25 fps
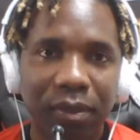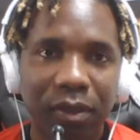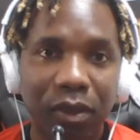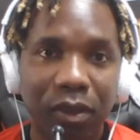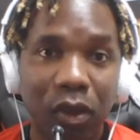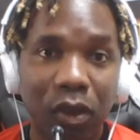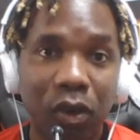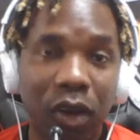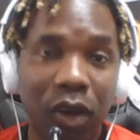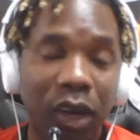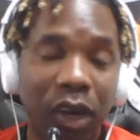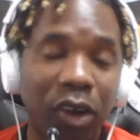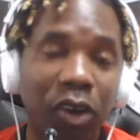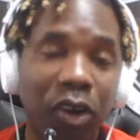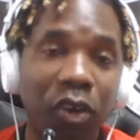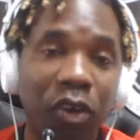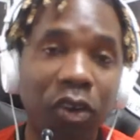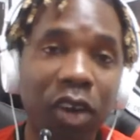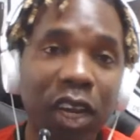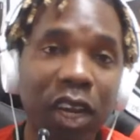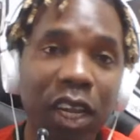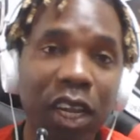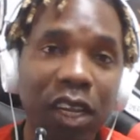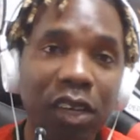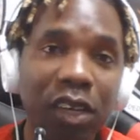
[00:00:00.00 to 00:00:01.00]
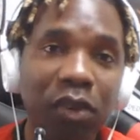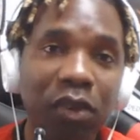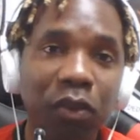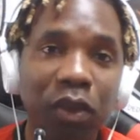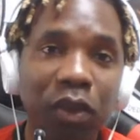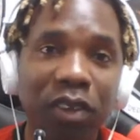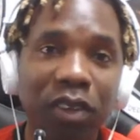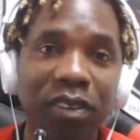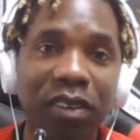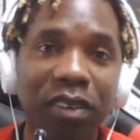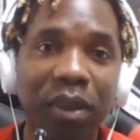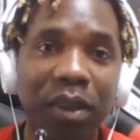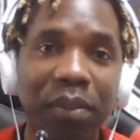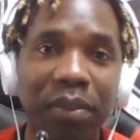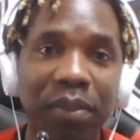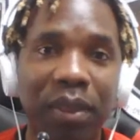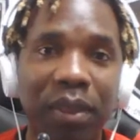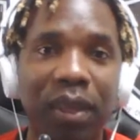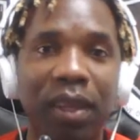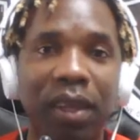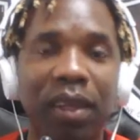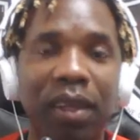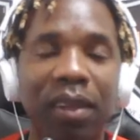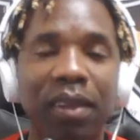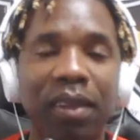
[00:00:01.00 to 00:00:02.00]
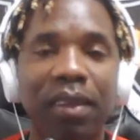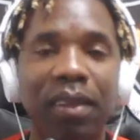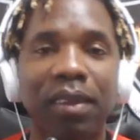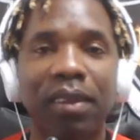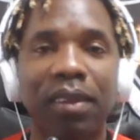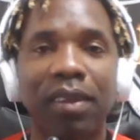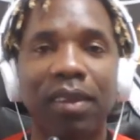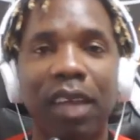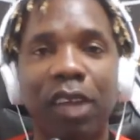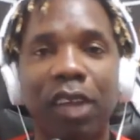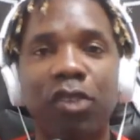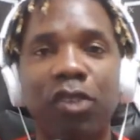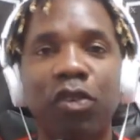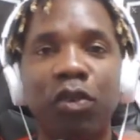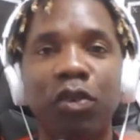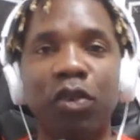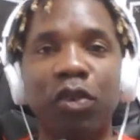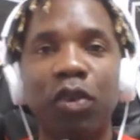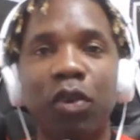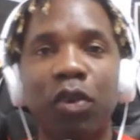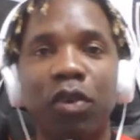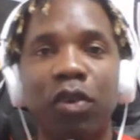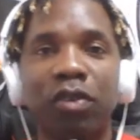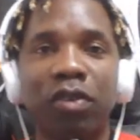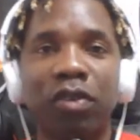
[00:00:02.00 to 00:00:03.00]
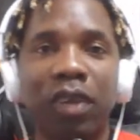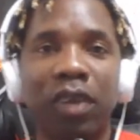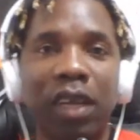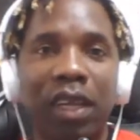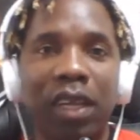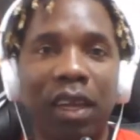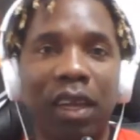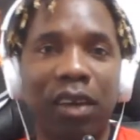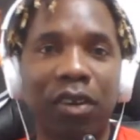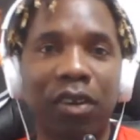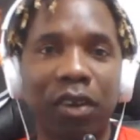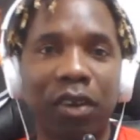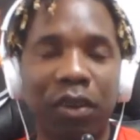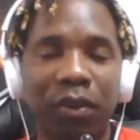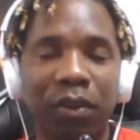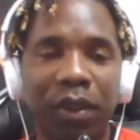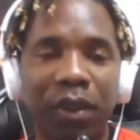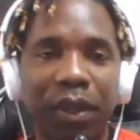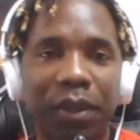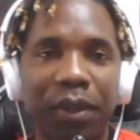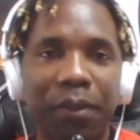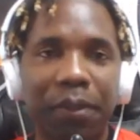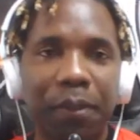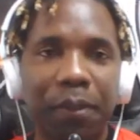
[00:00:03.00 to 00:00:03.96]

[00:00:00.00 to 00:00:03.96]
or agreeing with something that you don't really agree with.